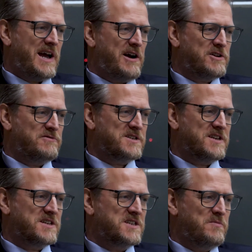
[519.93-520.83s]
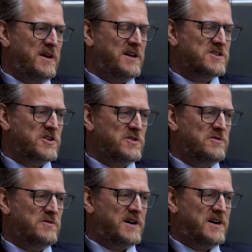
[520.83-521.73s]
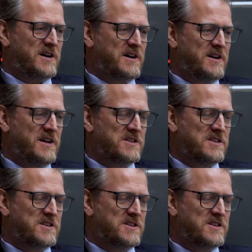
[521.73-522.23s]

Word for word: characteristics in being so uh,